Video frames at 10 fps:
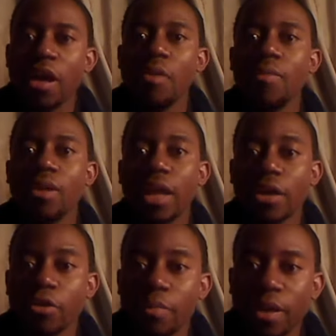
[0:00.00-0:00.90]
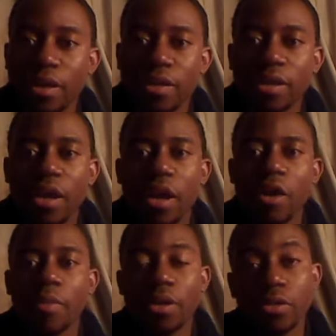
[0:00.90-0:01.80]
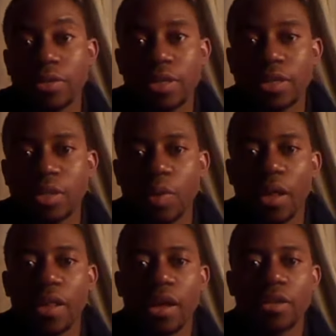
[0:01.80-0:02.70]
um, lycopene, um, and lutein as well.